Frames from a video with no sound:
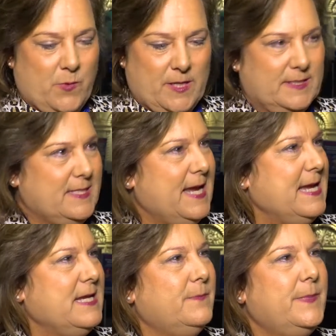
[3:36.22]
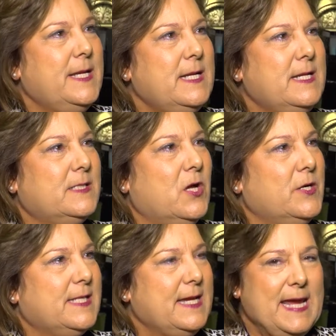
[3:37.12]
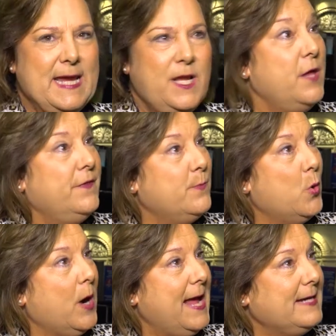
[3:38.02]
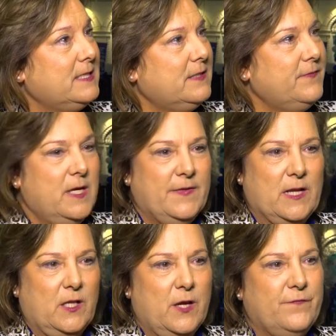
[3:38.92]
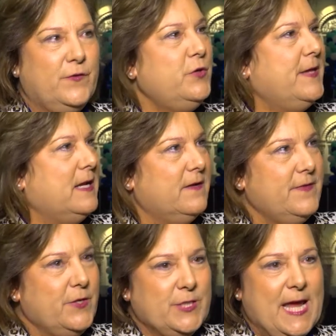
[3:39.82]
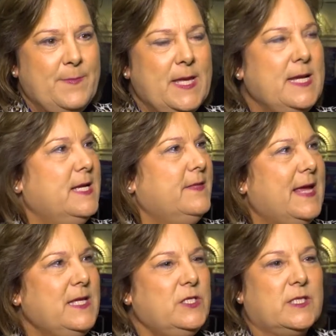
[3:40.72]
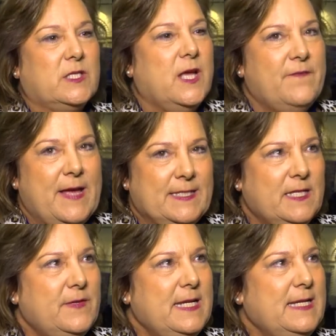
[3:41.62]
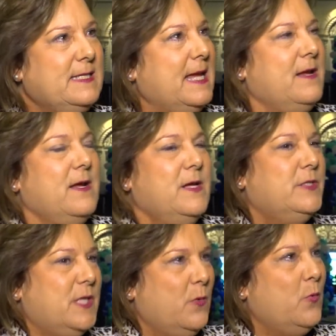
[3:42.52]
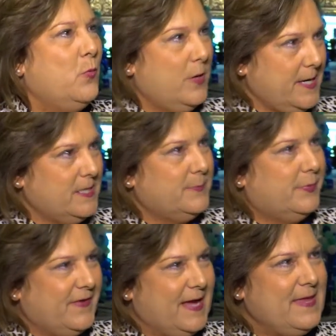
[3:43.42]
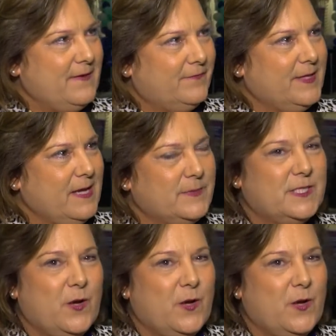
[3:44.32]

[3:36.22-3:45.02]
stay independent as long as they can. They're more active. They love food. They love entertainment. They just love activities, and so we're here to provide that for them. So